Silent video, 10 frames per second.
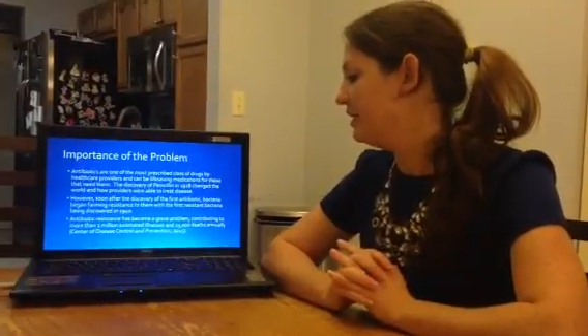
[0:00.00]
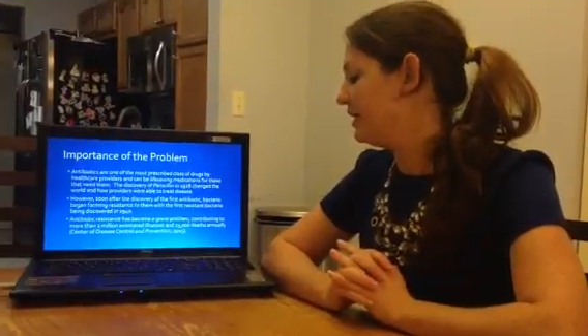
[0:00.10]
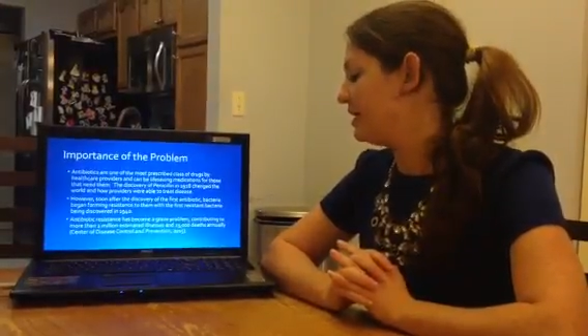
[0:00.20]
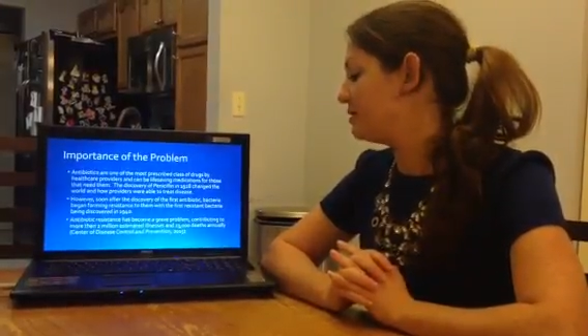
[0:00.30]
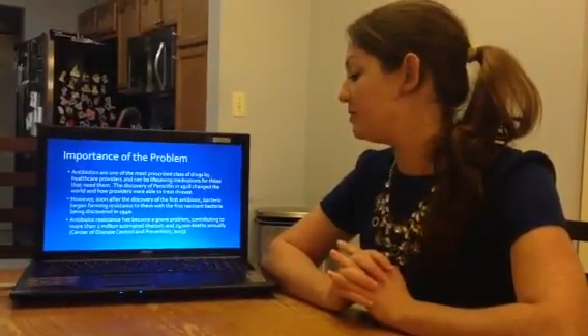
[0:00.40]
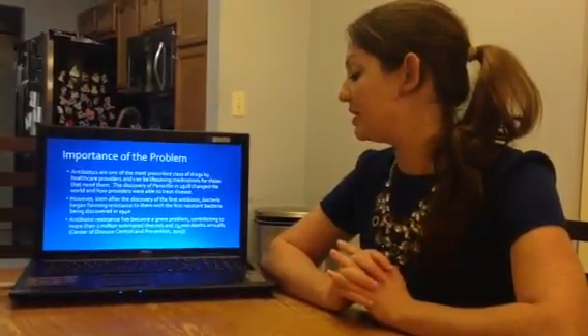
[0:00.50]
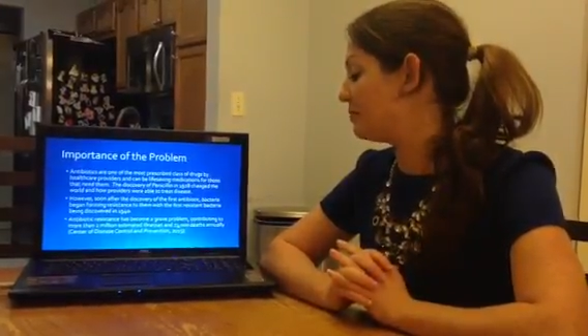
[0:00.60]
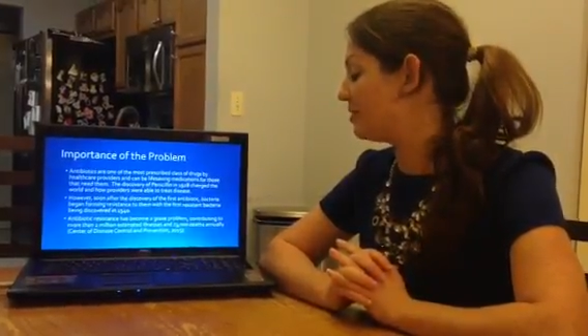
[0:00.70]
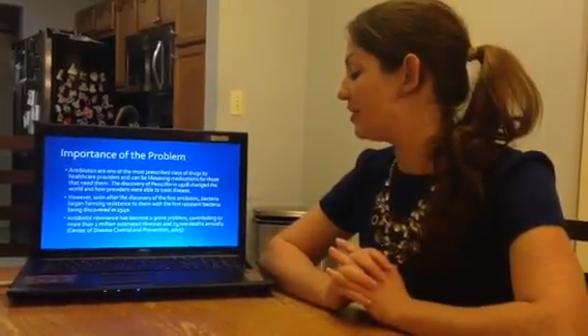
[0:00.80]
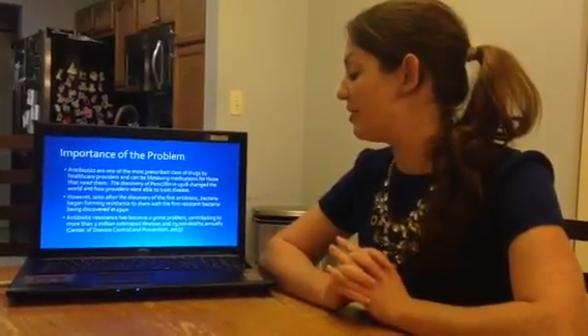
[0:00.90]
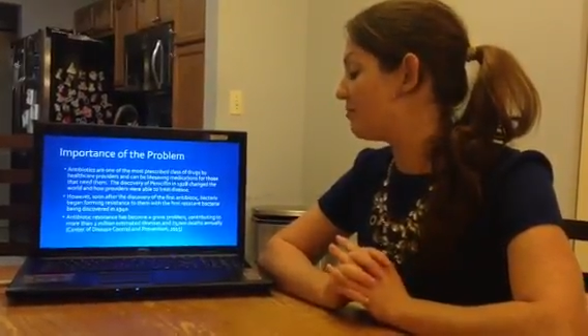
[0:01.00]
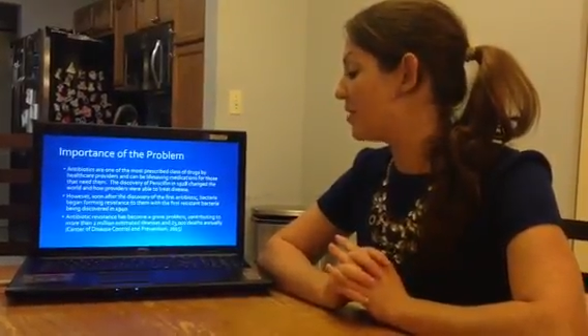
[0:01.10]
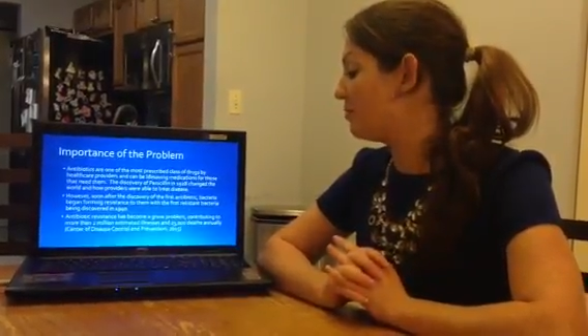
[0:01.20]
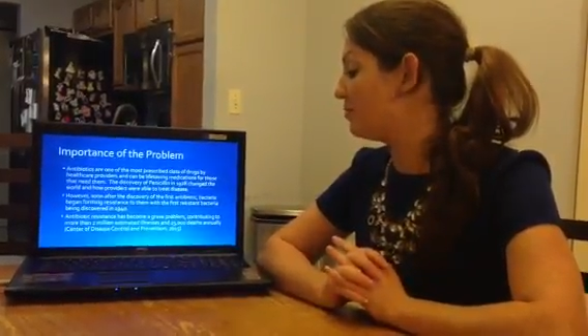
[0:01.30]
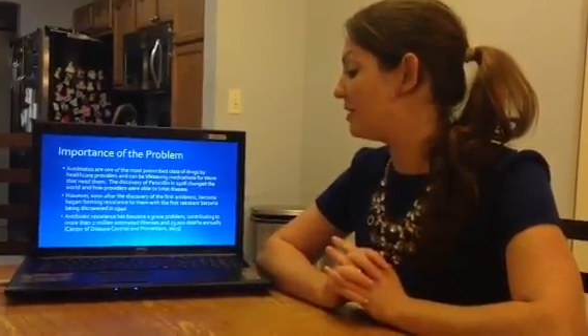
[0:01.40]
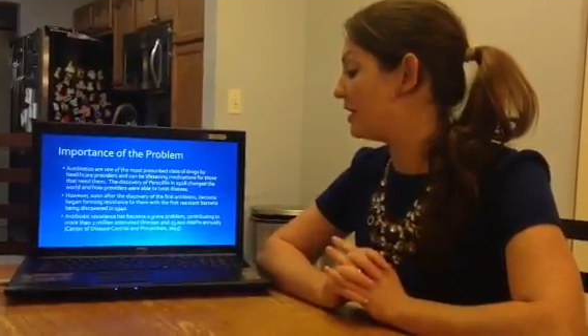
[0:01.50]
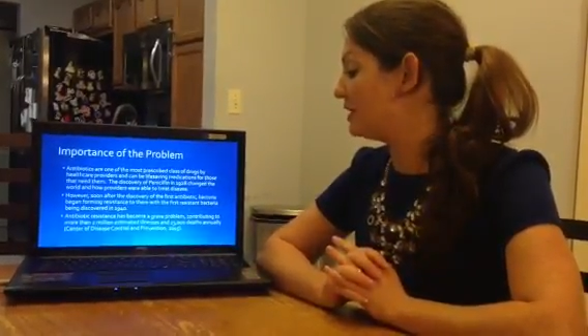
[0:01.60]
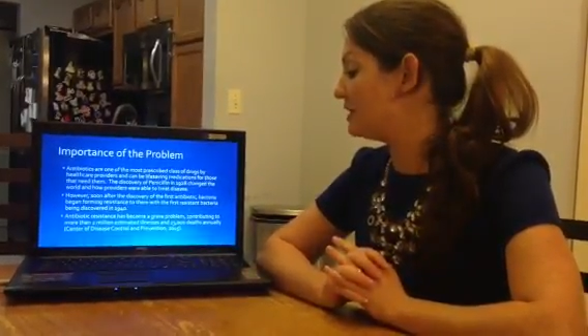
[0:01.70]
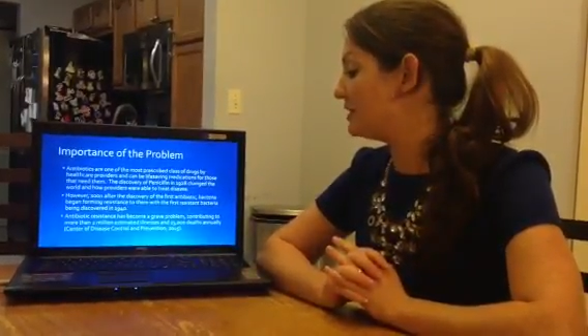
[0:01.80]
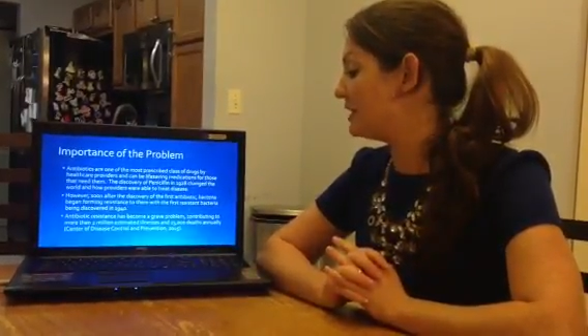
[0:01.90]
And it's become a grave problem in the
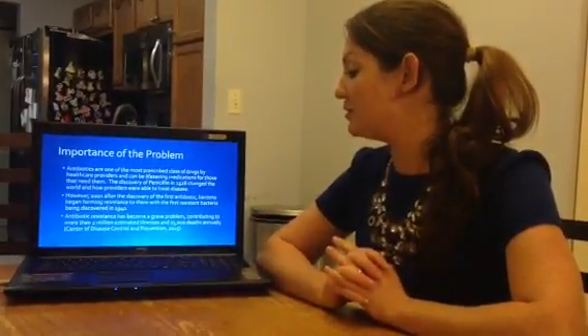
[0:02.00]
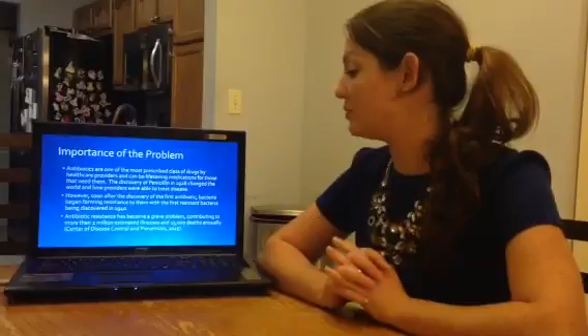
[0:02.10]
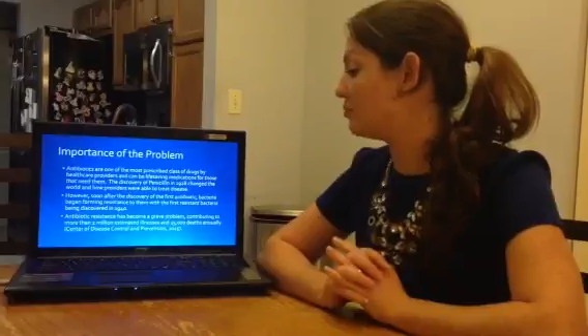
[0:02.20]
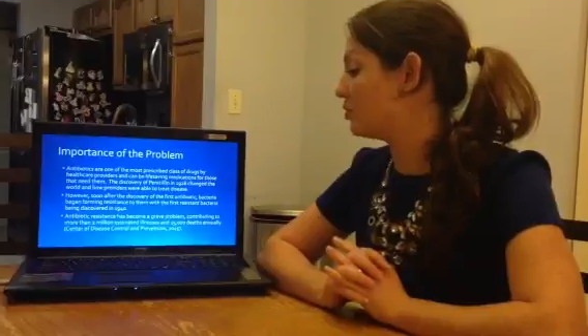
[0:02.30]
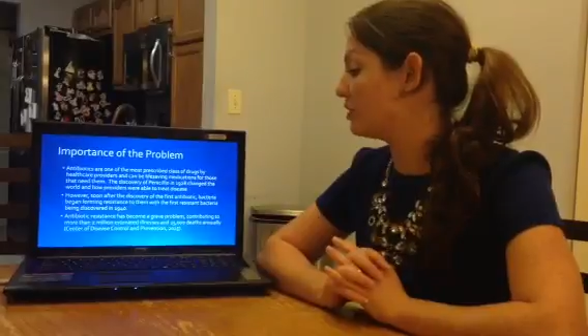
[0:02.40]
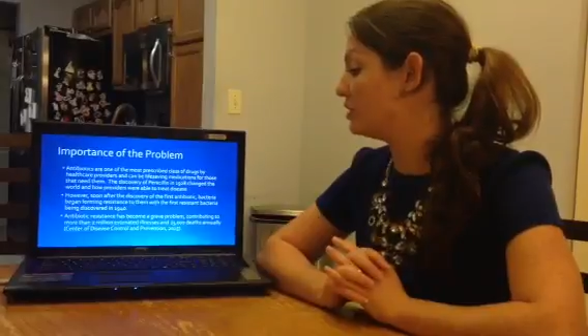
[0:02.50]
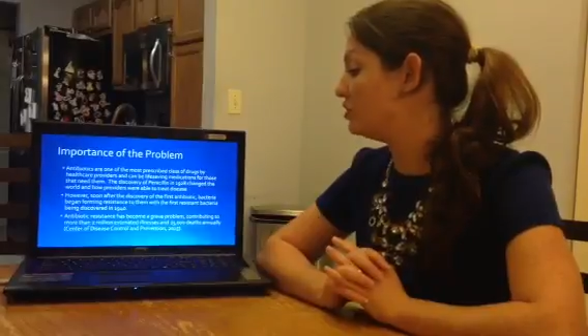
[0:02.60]
United States with more than